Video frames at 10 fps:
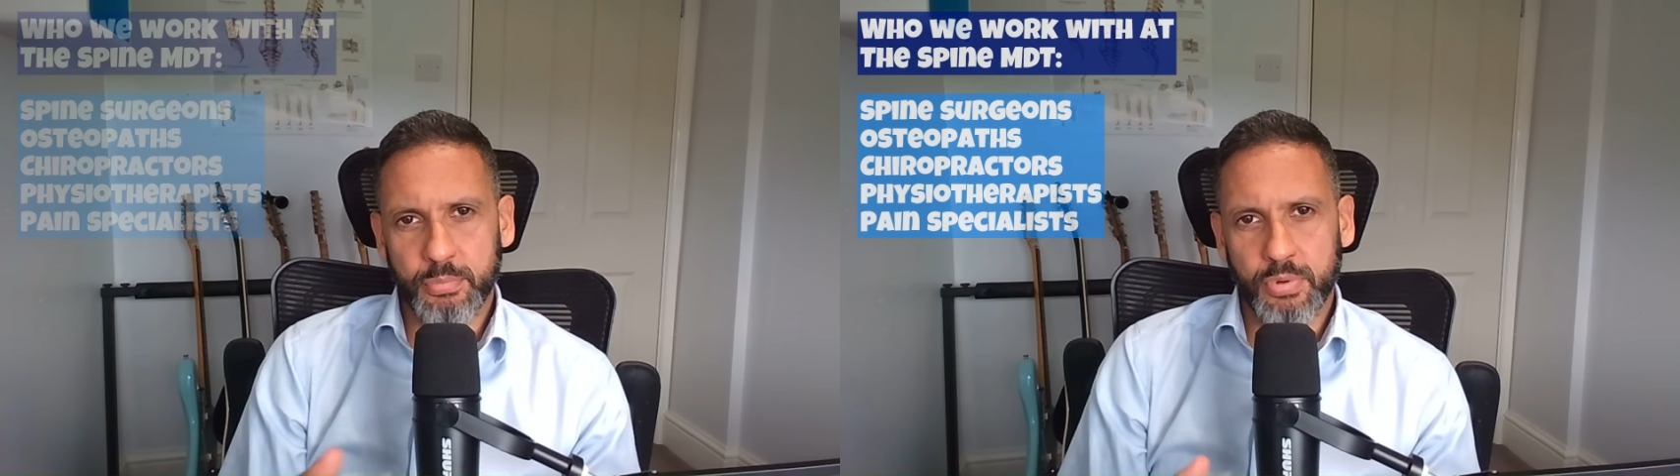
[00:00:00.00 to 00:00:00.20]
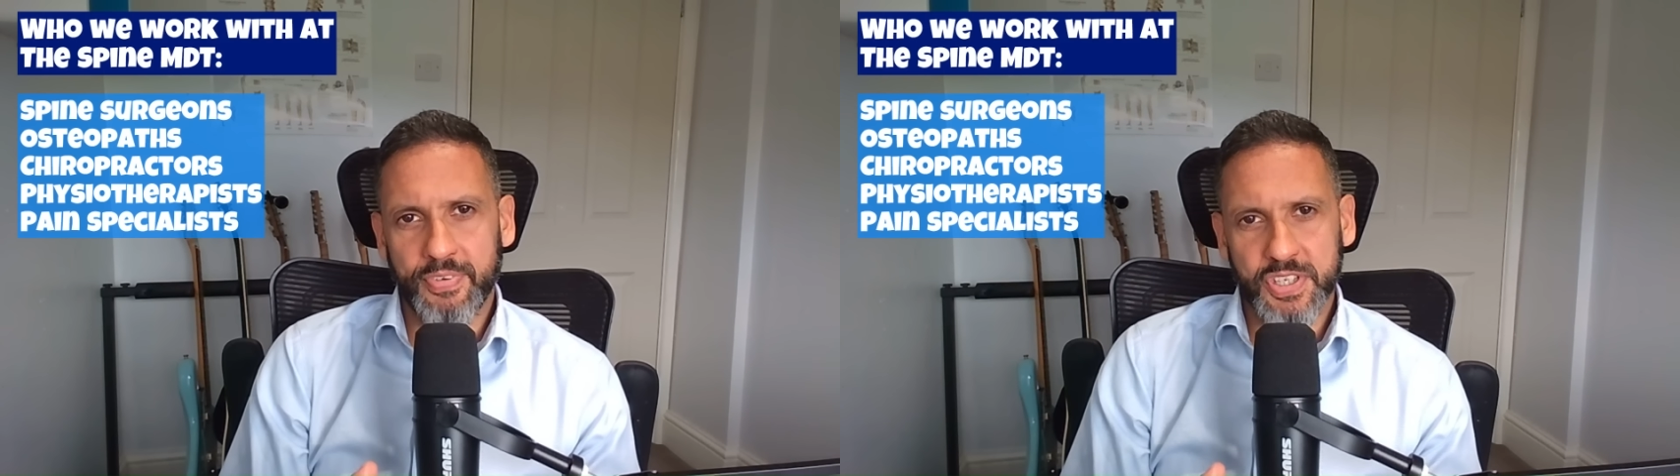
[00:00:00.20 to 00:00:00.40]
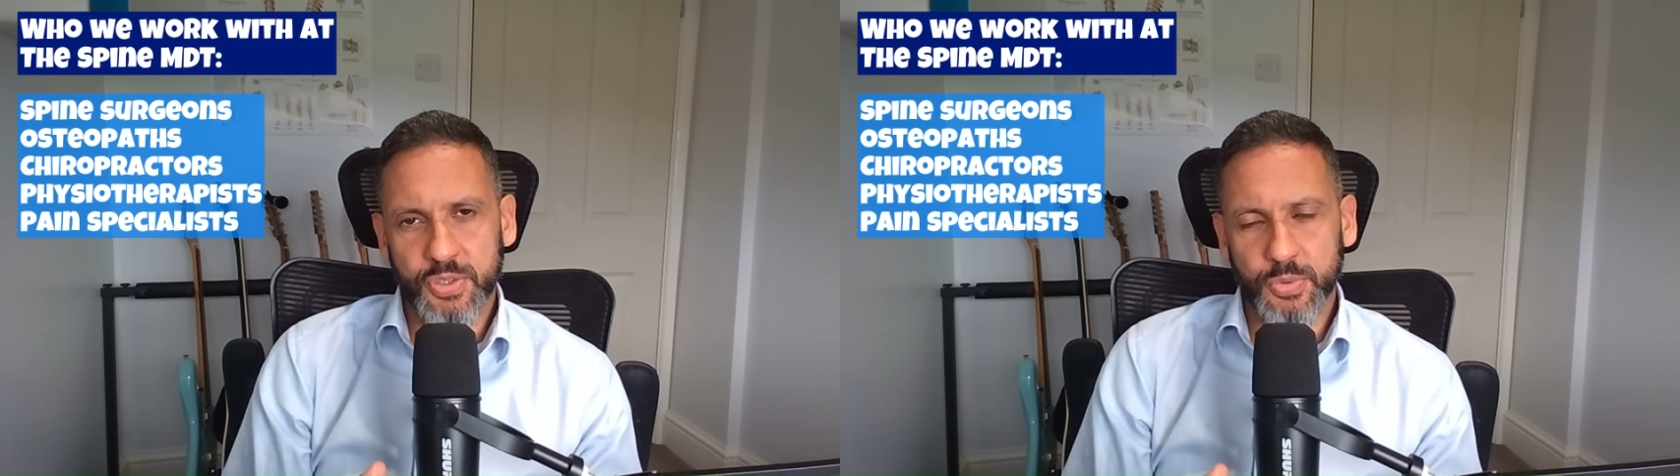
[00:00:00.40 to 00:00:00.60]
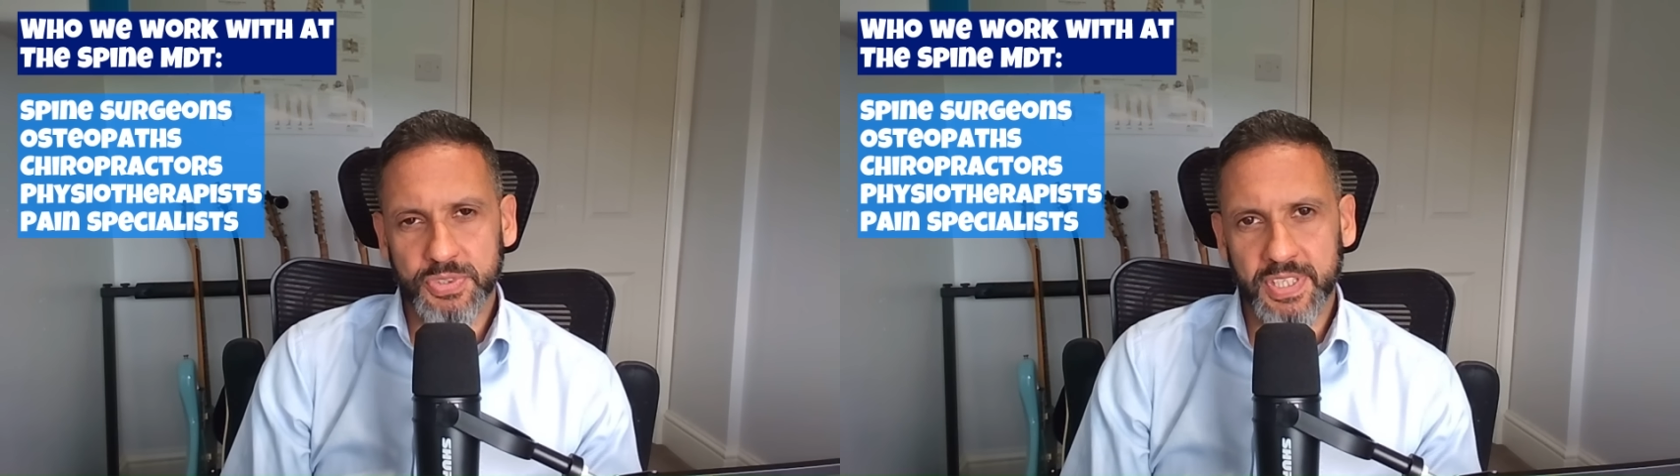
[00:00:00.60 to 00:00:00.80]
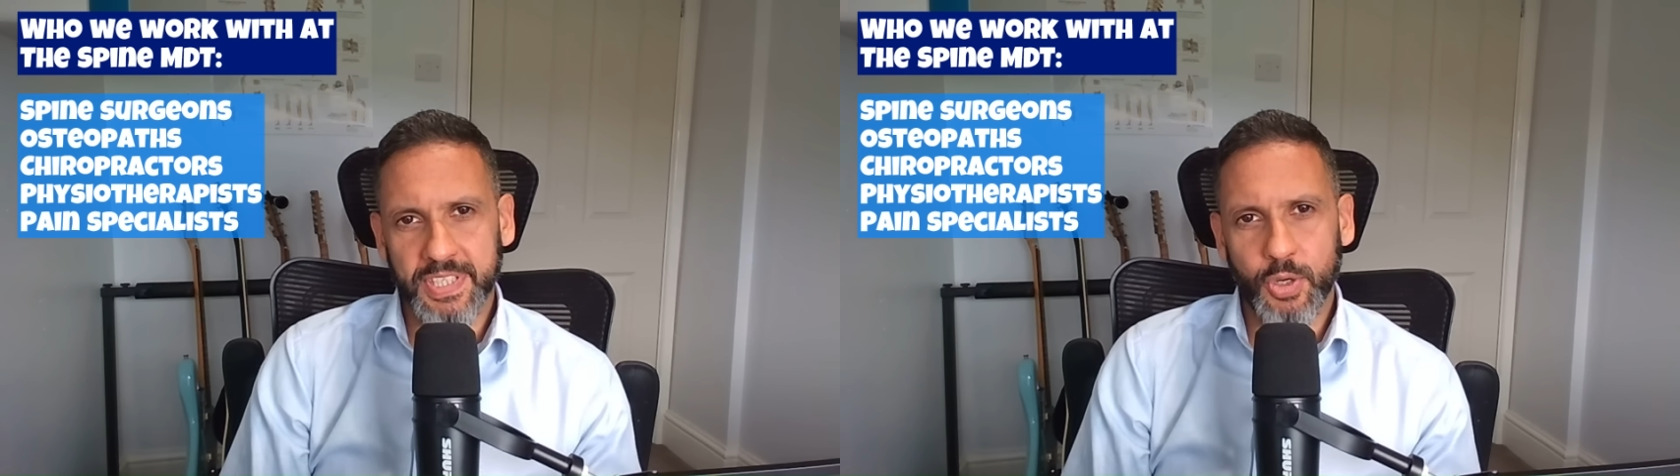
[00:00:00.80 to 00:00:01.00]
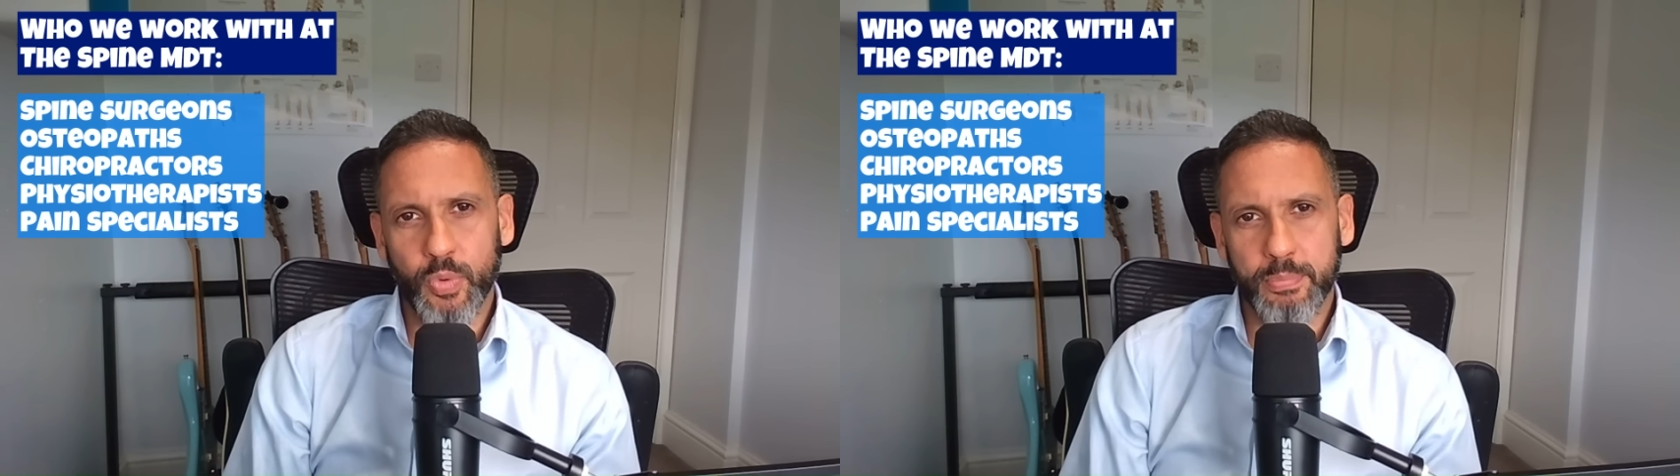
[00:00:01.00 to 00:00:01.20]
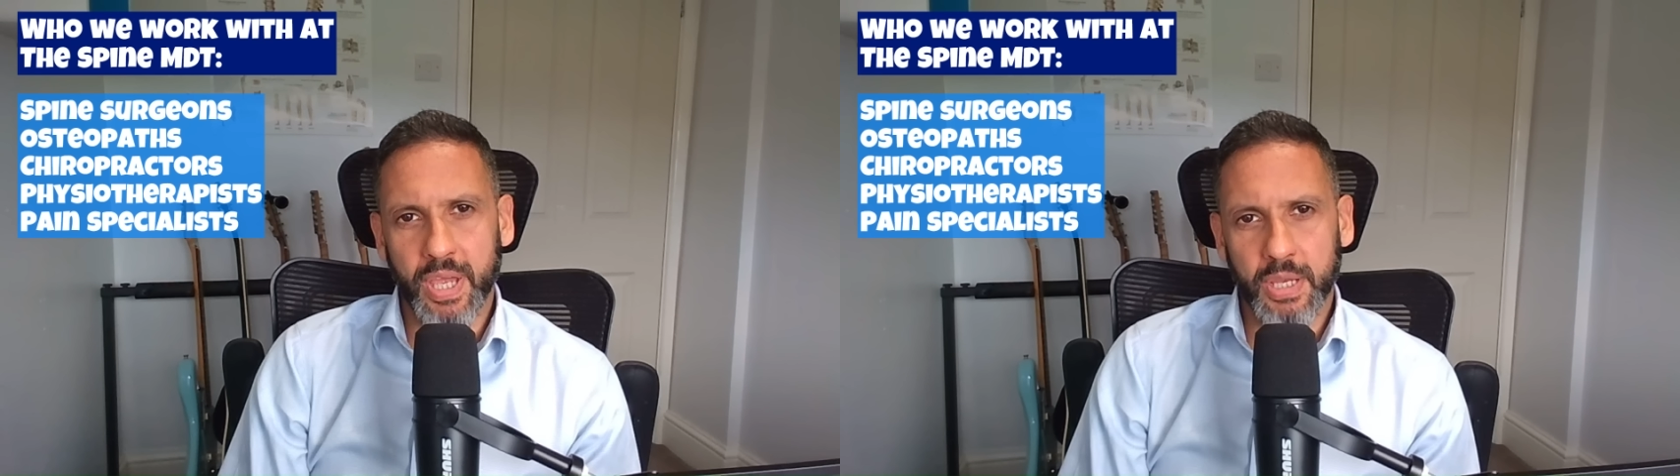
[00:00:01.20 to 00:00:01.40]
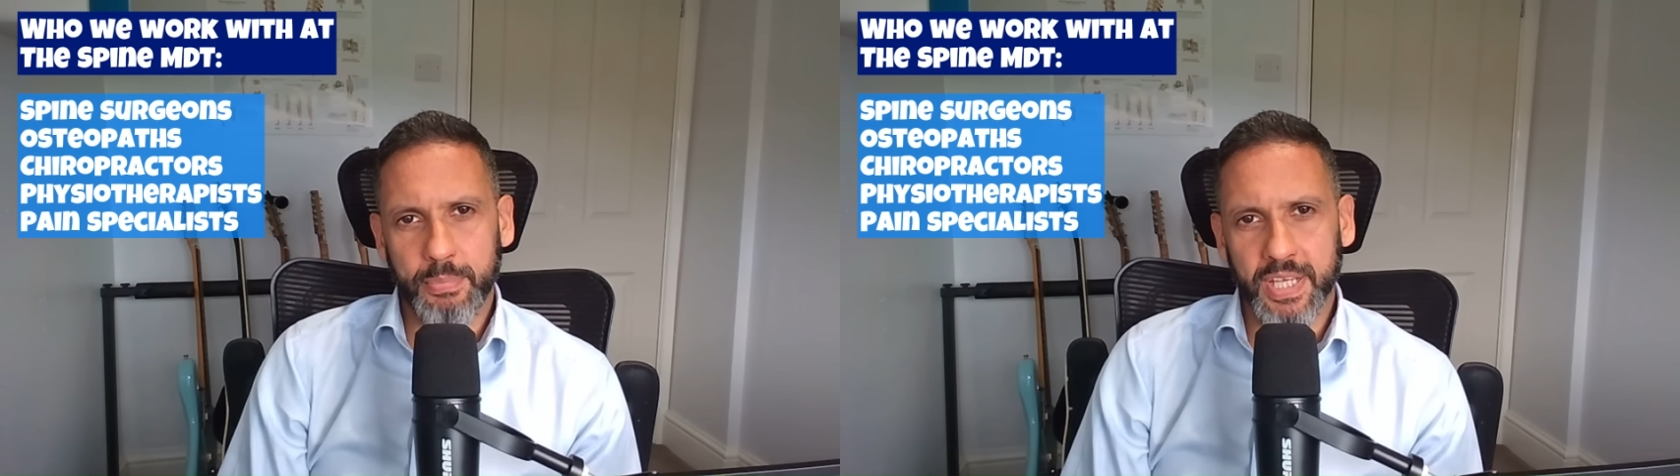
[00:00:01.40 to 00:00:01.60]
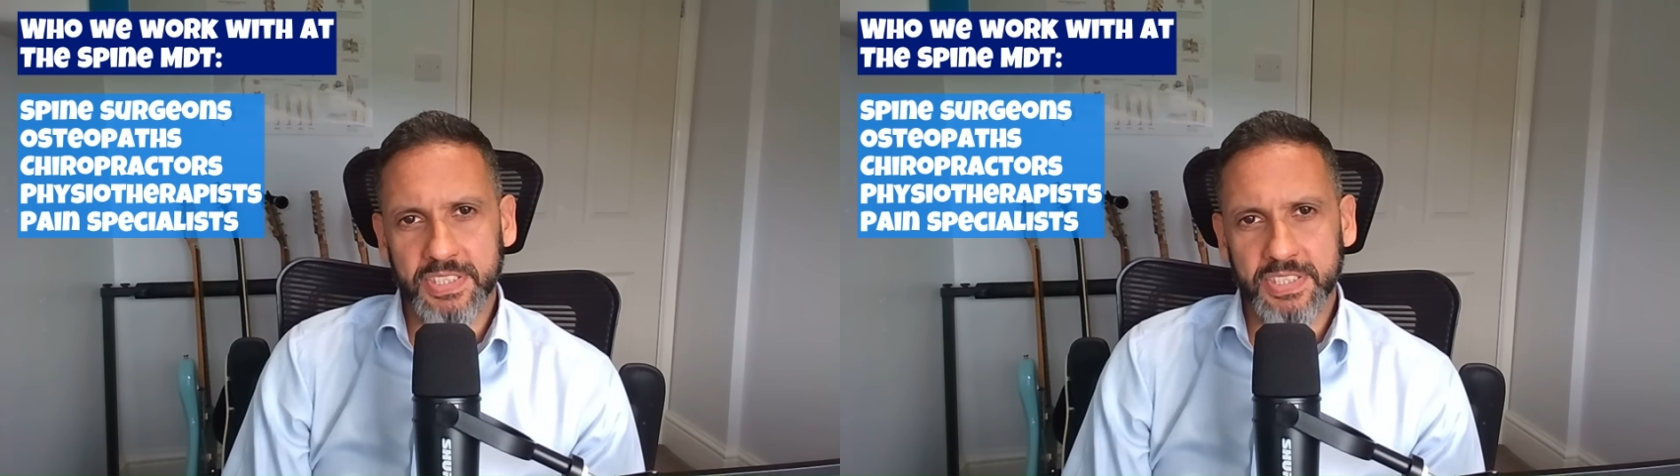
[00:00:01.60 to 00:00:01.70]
professionals that deal with back pain.